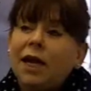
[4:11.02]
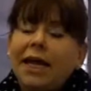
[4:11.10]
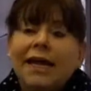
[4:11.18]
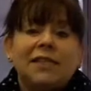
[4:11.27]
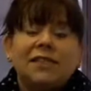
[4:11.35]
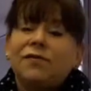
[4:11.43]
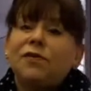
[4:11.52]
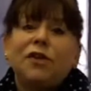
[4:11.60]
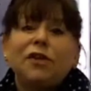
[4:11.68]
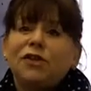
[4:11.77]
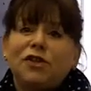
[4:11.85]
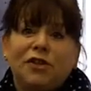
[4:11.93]
It's a
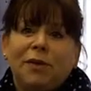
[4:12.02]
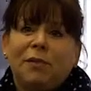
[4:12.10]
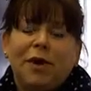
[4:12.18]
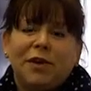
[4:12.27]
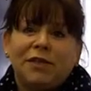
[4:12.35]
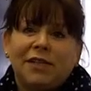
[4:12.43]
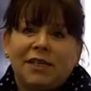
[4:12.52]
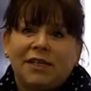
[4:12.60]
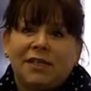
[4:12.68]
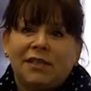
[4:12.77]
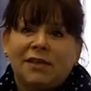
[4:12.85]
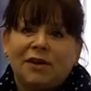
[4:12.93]
voluntary
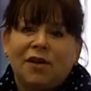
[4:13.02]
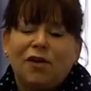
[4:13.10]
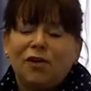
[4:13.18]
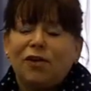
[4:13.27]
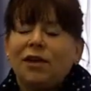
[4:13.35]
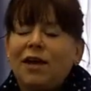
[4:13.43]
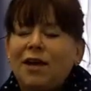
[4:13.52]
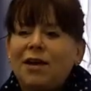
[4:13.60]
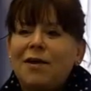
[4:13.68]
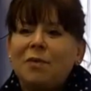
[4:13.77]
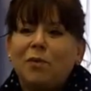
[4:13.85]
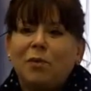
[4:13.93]
process, Carl.
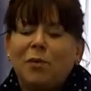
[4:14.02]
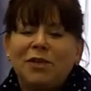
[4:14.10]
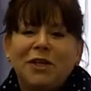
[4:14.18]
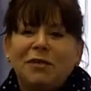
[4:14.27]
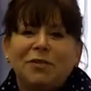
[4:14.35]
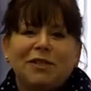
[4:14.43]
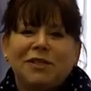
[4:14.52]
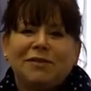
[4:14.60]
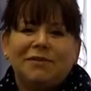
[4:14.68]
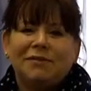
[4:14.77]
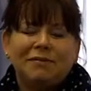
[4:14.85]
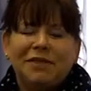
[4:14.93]
We don't
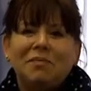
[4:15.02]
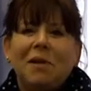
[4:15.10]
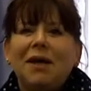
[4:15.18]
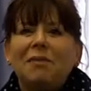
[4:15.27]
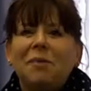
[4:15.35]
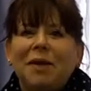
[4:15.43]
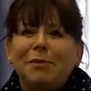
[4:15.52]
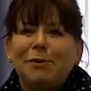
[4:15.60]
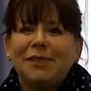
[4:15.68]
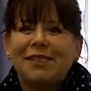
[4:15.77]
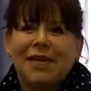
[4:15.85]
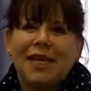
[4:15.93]
demand people
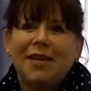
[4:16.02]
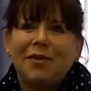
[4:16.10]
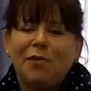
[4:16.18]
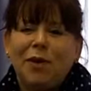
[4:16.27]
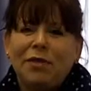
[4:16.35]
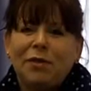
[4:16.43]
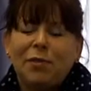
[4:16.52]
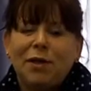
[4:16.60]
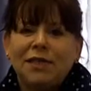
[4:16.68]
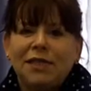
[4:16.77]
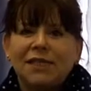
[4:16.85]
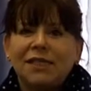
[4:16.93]
stay in the
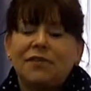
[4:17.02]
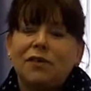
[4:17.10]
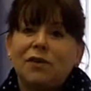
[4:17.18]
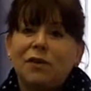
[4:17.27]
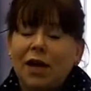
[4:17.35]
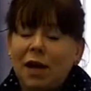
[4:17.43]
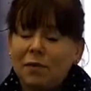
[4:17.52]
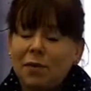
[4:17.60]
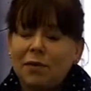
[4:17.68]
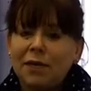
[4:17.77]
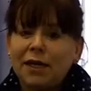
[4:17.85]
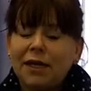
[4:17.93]
process if they're not happy
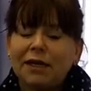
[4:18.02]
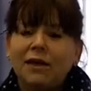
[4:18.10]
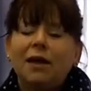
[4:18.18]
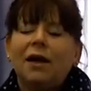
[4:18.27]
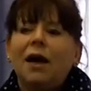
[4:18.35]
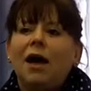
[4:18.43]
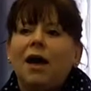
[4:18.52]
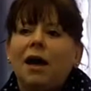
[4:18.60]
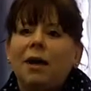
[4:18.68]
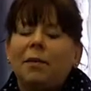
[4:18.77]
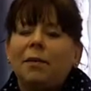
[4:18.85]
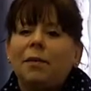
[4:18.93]
with it.
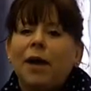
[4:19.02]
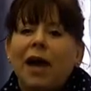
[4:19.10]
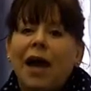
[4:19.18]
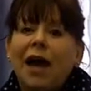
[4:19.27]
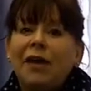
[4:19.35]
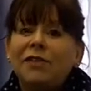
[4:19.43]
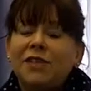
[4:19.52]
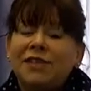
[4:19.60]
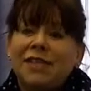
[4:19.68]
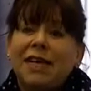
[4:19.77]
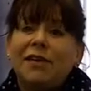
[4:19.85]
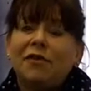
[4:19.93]
I have to
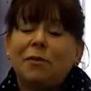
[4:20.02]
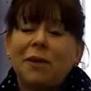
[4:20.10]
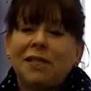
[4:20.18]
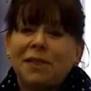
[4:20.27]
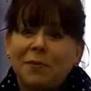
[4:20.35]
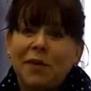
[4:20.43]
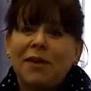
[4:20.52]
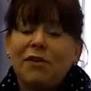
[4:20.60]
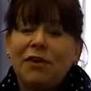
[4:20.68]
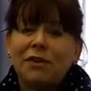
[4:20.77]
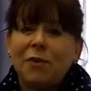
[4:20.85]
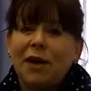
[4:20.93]
say from
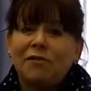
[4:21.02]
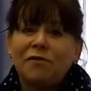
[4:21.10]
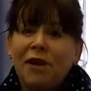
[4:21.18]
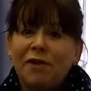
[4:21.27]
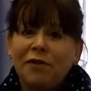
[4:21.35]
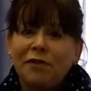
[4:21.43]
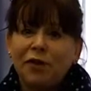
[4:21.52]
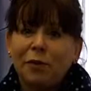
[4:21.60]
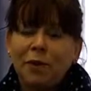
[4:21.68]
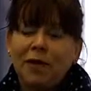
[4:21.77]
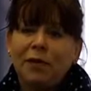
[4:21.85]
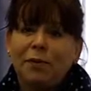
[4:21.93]
experience we have very few
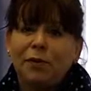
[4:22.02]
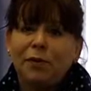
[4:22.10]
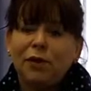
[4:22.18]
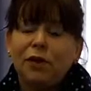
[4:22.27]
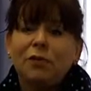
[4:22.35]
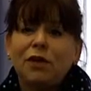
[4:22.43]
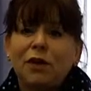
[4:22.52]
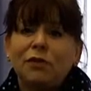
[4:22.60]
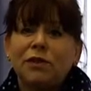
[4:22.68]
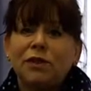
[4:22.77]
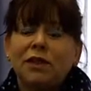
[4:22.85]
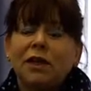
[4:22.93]
people who
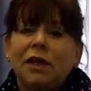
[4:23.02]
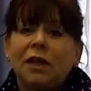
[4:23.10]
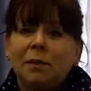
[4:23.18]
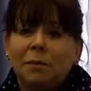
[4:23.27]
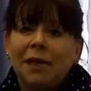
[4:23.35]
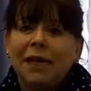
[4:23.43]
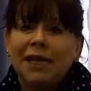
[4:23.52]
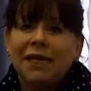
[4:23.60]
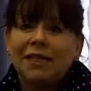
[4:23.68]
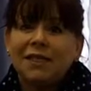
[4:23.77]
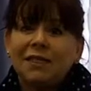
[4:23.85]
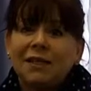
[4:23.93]
don't
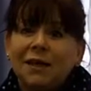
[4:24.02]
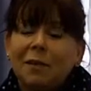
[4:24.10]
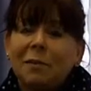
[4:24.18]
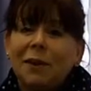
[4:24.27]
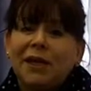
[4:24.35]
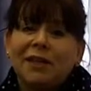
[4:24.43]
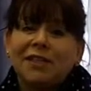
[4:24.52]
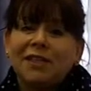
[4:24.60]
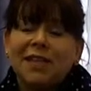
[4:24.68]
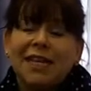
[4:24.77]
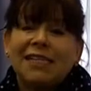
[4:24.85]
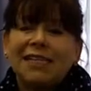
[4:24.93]
complete because
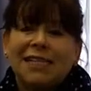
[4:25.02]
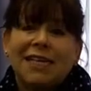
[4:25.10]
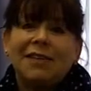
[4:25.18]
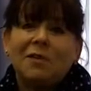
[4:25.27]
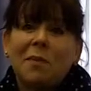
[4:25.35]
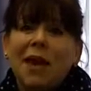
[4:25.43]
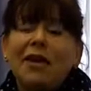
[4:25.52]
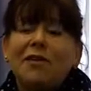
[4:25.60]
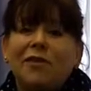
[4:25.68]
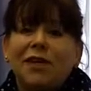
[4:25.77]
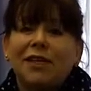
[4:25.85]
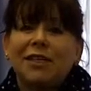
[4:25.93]
they see the
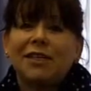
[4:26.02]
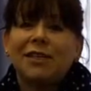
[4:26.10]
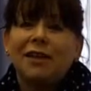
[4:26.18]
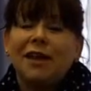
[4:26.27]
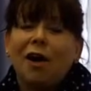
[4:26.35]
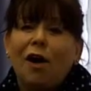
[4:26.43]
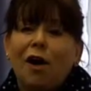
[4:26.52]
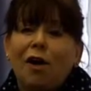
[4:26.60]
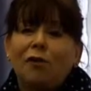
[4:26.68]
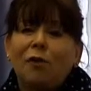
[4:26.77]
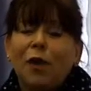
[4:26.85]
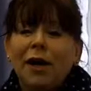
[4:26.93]
benefit
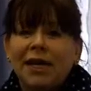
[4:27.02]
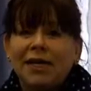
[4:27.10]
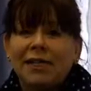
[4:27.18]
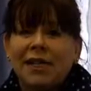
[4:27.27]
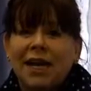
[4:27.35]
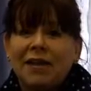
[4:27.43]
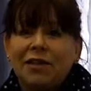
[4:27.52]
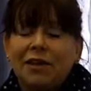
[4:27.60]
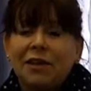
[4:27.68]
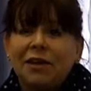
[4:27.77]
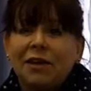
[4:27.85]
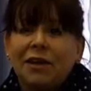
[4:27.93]
of working
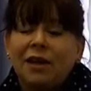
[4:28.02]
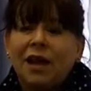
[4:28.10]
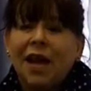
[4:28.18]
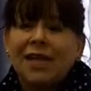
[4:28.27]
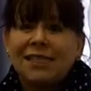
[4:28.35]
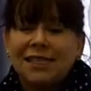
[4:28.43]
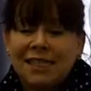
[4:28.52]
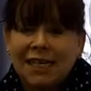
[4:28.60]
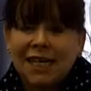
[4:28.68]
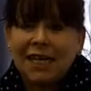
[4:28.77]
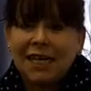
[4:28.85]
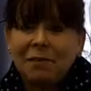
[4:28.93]
together as a
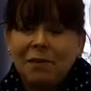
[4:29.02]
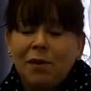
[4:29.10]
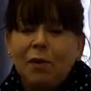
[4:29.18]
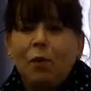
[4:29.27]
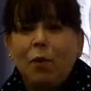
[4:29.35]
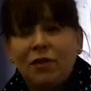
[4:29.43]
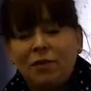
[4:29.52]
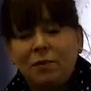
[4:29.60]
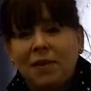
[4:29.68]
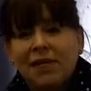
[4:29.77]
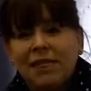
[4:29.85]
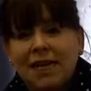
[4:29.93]
team with the
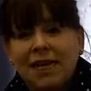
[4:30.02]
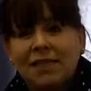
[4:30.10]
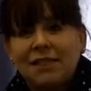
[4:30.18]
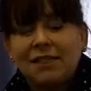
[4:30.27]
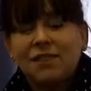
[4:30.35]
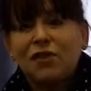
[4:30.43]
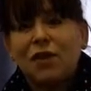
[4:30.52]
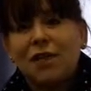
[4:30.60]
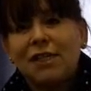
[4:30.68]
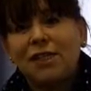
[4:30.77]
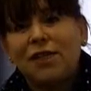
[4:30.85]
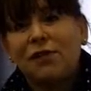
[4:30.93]
mediators, trying
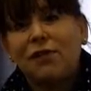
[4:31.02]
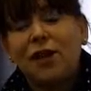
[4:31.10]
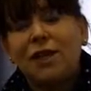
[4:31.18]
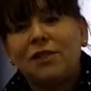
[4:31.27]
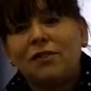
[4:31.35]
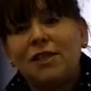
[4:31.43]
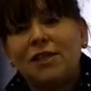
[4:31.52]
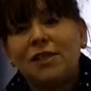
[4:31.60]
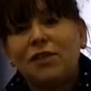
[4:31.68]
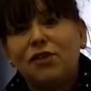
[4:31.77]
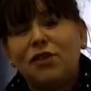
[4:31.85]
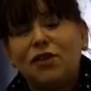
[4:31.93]
to find a
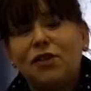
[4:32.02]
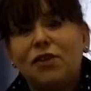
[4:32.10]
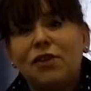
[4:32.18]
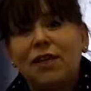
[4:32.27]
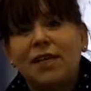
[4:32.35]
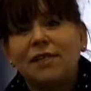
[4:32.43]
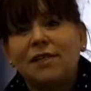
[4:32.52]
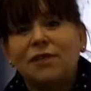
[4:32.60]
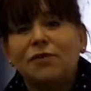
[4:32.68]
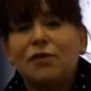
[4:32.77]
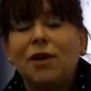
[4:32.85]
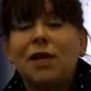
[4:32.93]
resolution to the things that
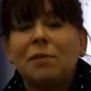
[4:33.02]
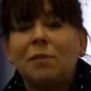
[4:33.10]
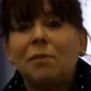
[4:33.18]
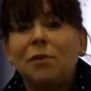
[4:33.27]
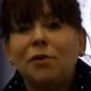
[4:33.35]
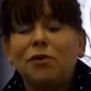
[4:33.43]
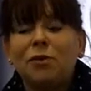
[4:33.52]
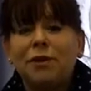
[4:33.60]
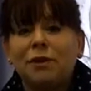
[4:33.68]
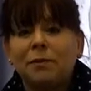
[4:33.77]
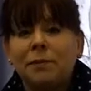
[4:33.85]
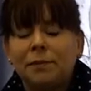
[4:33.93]
have really been bothering
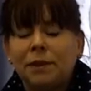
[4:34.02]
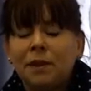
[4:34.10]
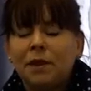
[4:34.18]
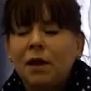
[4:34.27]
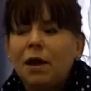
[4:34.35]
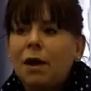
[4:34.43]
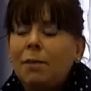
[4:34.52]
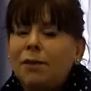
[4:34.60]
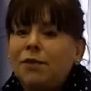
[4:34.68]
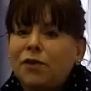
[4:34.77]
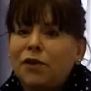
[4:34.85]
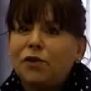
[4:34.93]
them. But
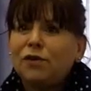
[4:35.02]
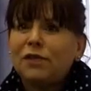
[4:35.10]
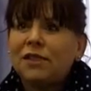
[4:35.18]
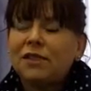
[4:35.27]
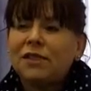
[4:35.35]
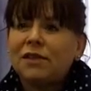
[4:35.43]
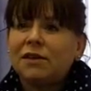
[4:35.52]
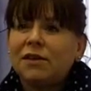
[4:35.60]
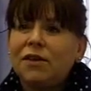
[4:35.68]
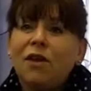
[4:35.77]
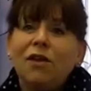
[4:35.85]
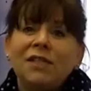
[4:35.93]
of course
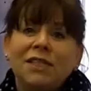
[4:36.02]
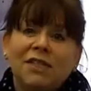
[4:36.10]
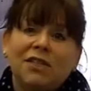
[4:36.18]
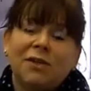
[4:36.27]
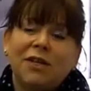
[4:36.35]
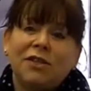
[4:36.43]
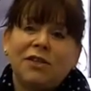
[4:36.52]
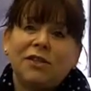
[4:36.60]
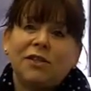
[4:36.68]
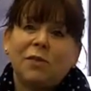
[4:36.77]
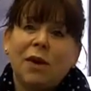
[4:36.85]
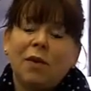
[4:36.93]
there are
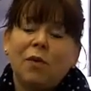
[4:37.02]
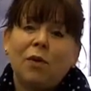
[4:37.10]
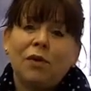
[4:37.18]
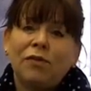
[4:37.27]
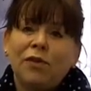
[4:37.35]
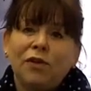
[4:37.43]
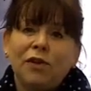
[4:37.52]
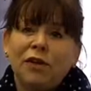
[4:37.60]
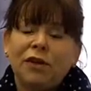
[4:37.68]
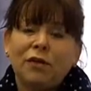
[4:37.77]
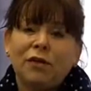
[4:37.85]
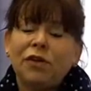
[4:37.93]
situations where one of the
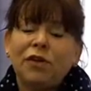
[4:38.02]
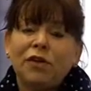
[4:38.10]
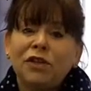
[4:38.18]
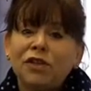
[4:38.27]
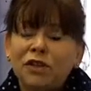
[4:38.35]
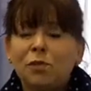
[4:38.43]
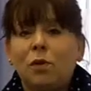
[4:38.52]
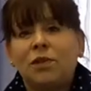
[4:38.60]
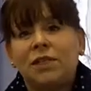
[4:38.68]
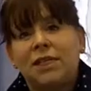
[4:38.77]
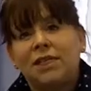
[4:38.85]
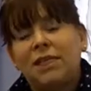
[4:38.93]
other doesn't want
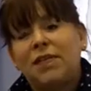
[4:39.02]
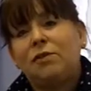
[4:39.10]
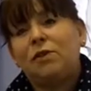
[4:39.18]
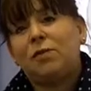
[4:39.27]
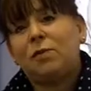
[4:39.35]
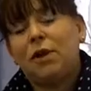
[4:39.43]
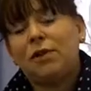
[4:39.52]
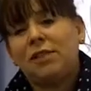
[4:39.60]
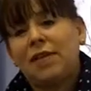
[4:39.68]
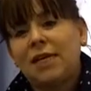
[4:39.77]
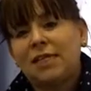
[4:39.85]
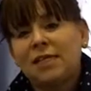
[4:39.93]
to continue with the
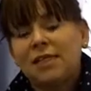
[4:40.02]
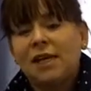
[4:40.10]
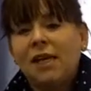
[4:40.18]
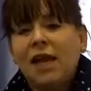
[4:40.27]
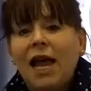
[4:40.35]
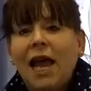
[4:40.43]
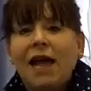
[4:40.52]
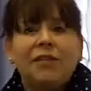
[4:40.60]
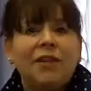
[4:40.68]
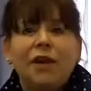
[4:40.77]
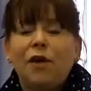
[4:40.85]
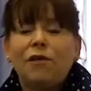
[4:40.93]
process, and
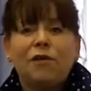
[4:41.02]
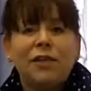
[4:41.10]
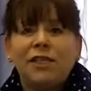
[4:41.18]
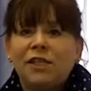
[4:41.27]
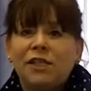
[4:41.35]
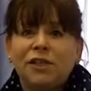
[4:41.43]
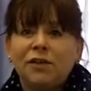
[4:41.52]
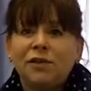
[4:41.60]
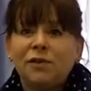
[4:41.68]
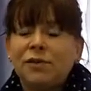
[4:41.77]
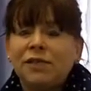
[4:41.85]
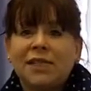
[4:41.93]
they are free
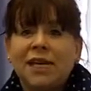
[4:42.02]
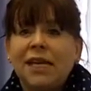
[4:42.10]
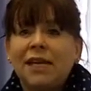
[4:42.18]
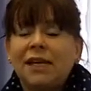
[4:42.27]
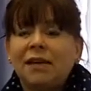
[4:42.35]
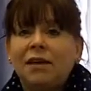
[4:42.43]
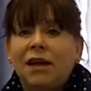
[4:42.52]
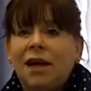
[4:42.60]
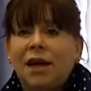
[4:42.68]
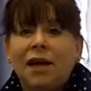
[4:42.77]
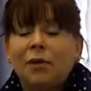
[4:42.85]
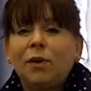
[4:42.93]
to say,
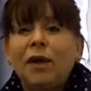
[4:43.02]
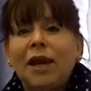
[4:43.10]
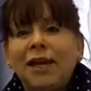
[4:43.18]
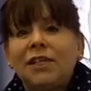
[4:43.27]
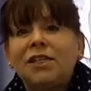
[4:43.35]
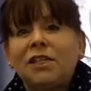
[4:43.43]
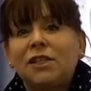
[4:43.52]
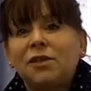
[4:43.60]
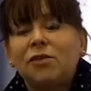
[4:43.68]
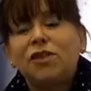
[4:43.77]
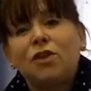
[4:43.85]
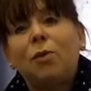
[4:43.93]
I would like to
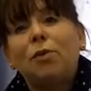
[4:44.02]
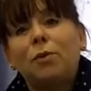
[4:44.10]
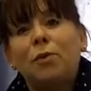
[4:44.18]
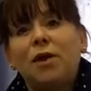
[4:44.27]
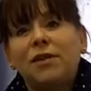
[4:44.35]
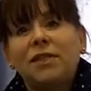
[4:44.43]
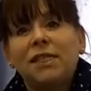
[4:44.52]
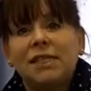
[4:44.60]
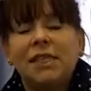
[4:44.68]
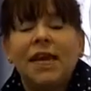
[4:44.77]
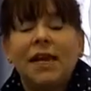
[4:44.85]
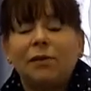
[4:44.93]
stop the process
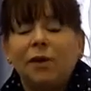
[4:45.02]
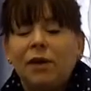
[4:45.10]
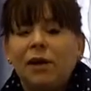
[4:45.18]
now.